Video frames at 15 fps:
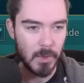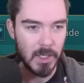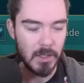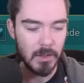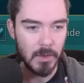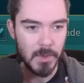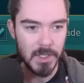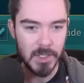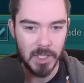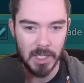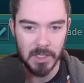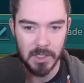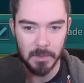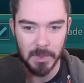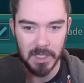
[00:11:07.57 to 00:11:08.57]
We could always
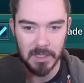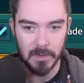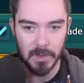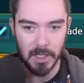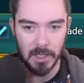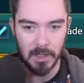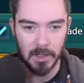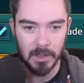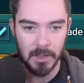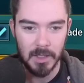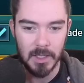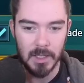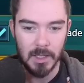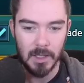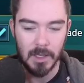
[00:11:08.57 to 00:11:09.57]
change a piece of gear
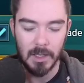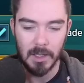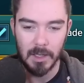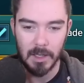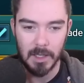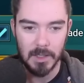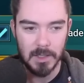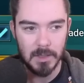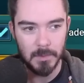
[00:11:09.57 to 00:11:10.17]
uh, to